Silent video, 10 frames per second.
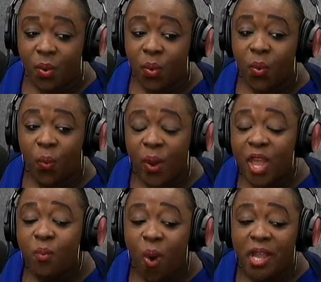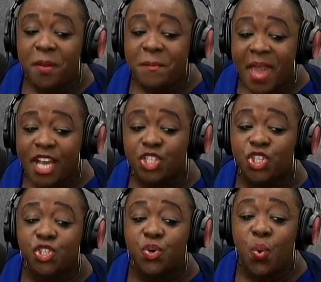We want to make
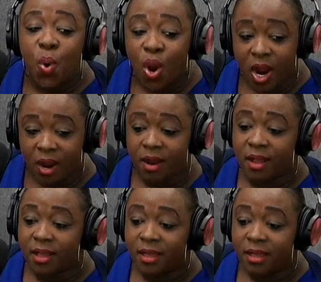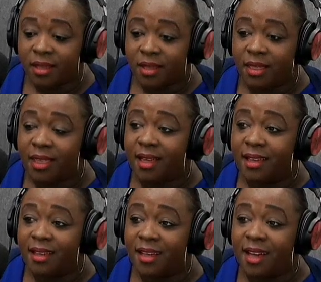sure
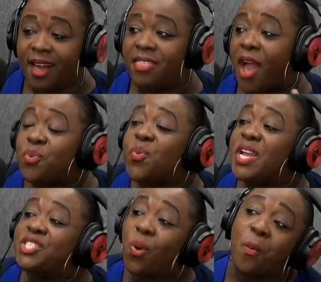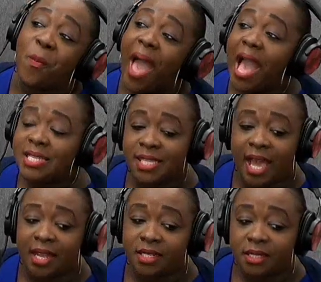that we don't pass that.